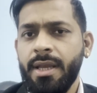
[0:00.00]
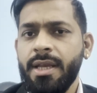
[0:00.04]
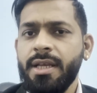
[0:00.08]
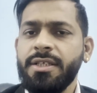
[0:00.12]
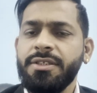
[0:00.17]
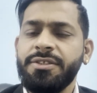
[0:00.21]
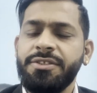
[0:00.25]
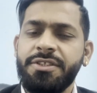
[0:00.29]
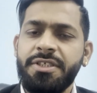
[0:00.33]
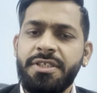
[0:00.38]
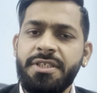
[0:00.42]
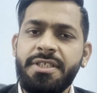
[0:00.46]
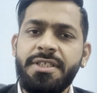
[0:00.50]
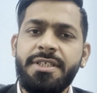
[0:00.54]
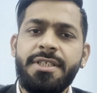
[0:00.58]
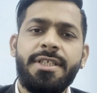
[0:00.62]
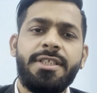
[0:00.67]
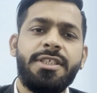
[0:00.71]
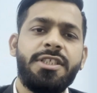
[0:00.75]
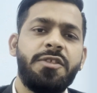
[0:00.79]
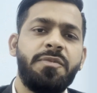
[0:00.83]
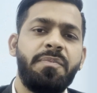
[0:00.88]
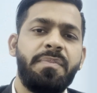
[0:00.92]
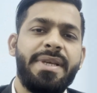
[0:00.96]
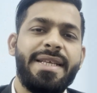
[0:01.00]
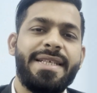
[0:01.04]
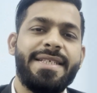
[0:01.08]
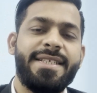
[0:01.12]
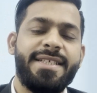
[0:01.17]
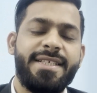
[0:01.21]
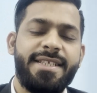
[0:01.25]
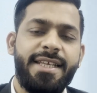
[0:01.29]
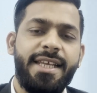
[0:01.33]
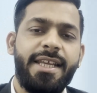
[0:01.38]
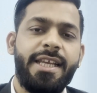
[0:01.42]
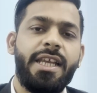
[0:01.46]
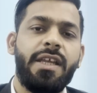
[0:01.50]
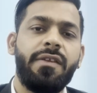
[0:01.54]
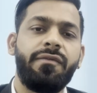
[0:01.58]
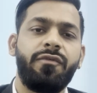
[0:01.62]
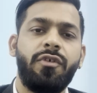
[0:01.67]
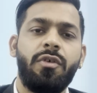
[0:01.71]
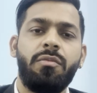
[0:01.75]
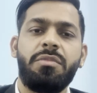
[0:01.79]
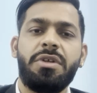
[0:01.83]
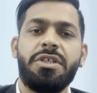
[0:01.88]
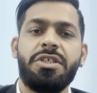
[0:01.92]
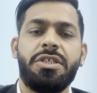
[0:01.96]
Citizens may seek
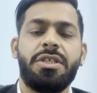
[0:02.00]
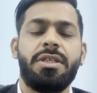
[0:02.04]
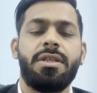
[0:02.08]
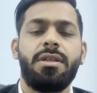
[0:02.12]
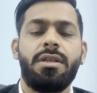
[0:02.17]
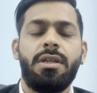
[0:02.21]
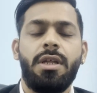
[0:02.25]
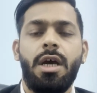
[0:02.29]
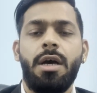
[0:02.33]
information